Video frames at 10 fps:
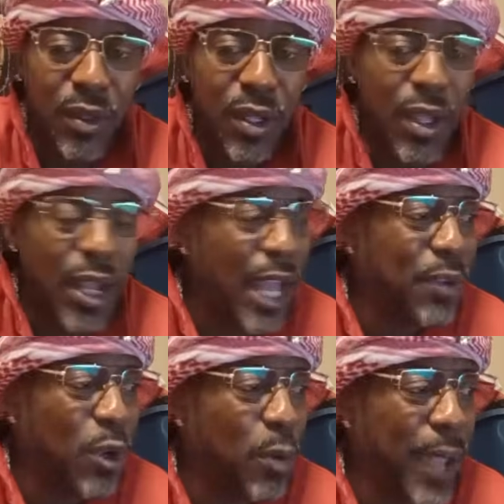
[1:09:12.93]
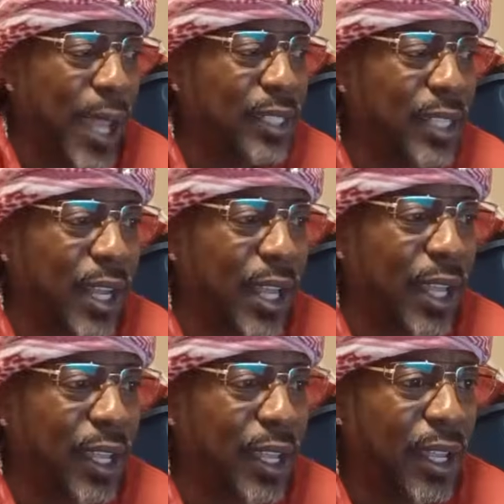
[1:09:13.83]
I have no passion of that.
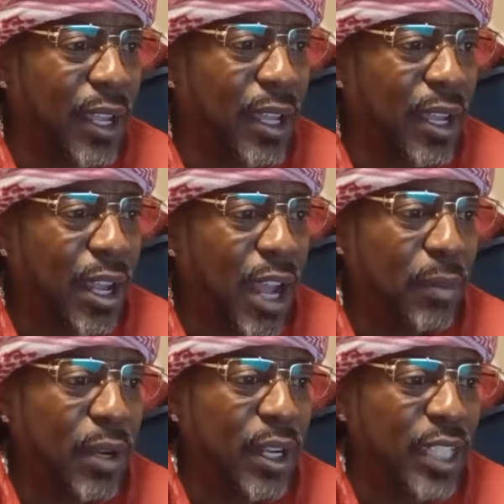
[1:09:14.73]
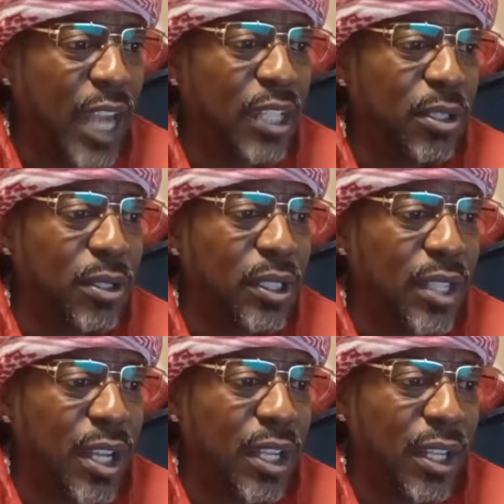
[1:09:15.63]
I'm here to challenge you to study.